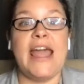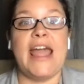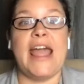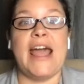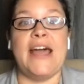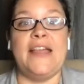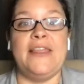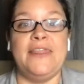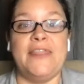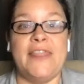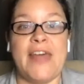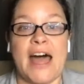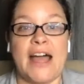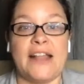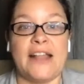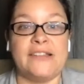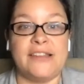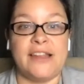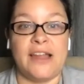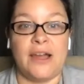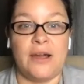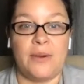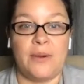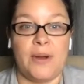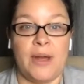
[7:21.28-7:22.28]
And that's
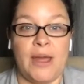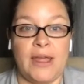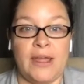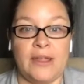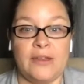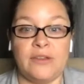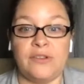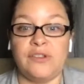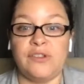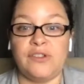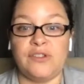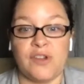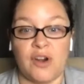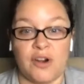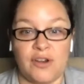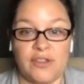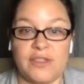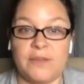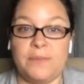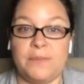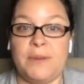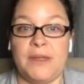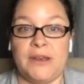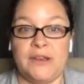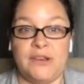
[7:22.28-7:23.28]
how I start
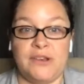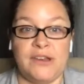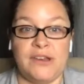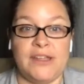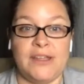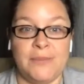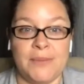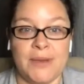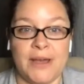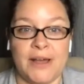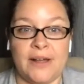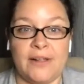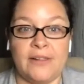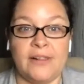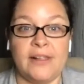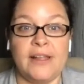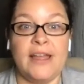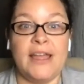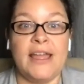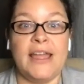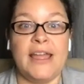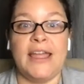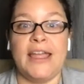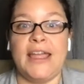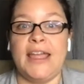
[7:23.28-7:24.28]
the pitch email.
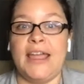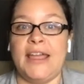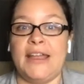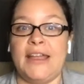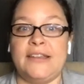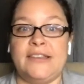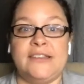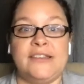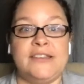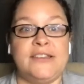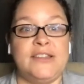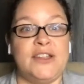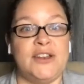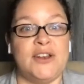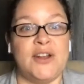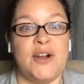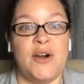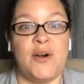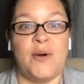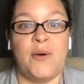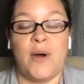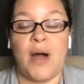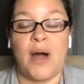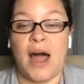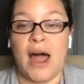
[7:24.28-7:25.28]
It's,
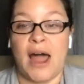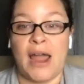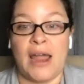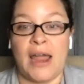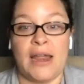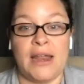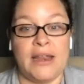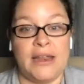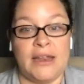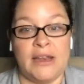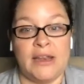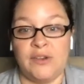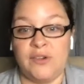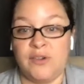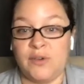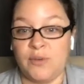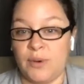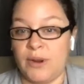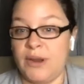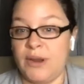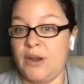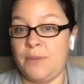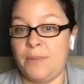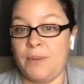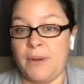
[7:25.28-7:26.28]
I
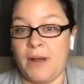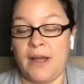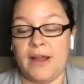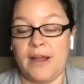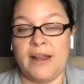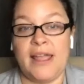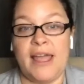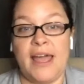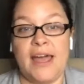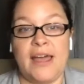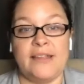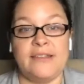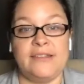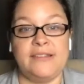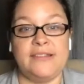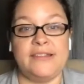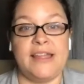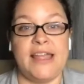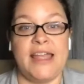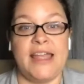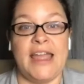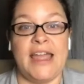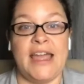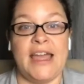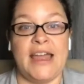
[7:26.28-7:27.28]
enjoy your podcast
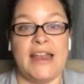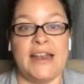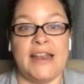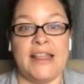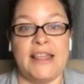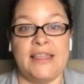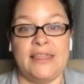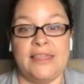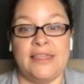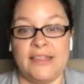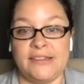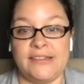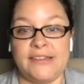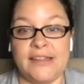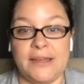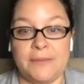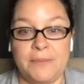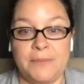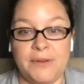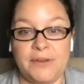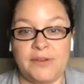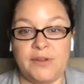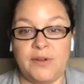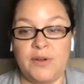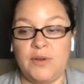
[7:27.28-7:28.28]
and this
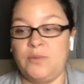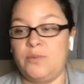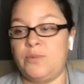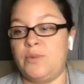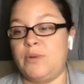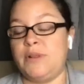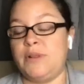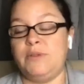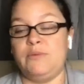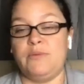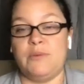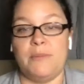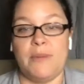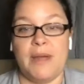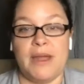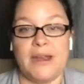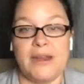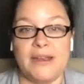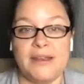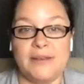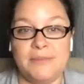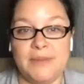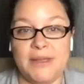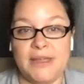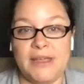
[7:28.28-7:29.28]
episode really
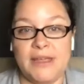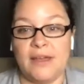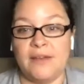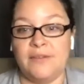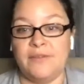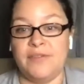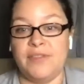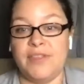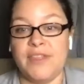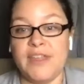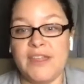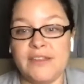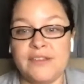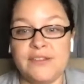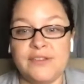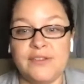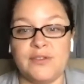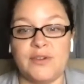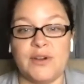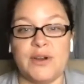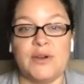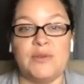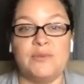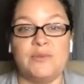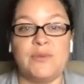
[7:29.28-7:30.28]
reminded me of this
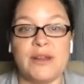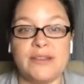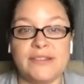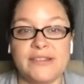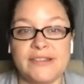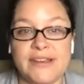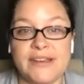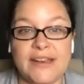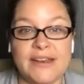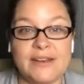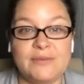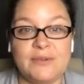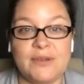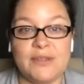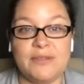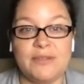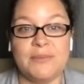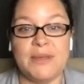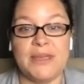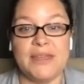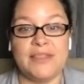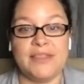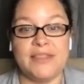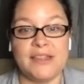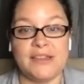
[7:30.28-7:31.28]
or resonated with
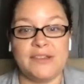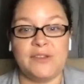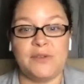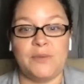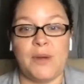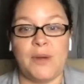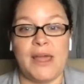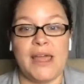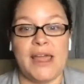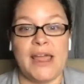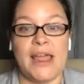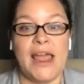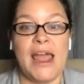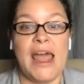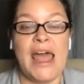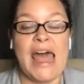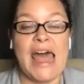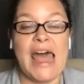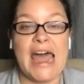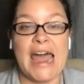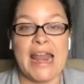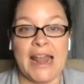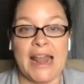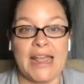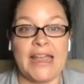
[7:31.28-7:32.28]
me this way.
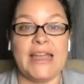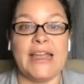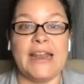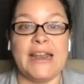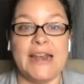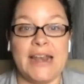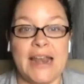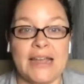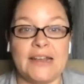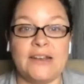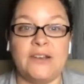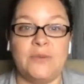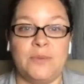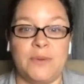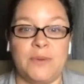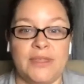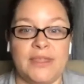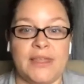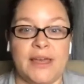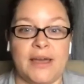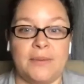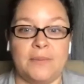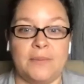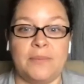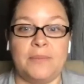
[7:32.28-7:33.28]
And I connect with
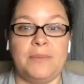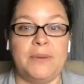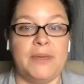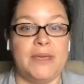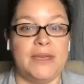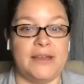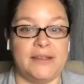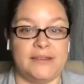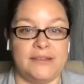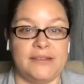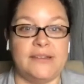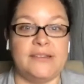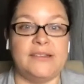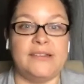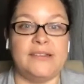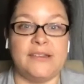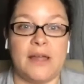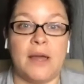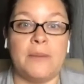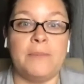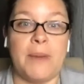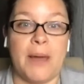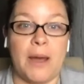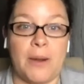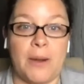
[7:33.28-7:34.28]
them because it's
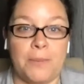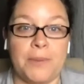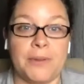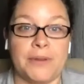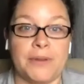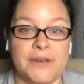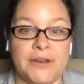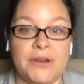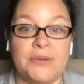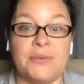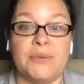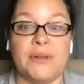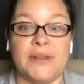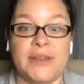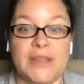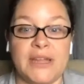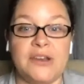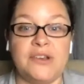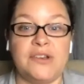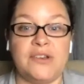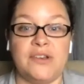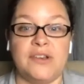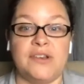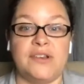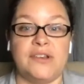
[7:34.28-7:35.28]
about building a
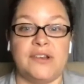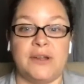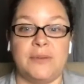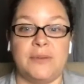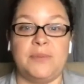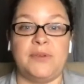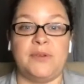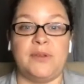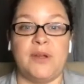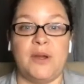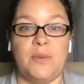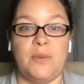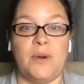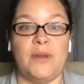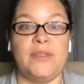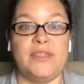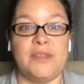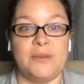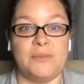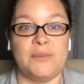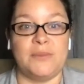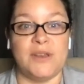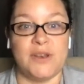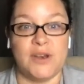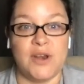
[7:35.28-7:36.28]
relationship. So I want
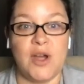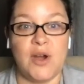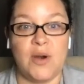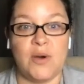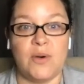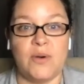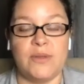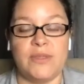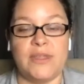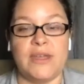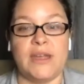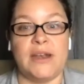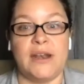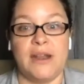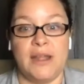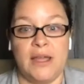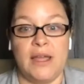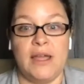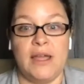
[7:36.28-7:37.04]
them to know that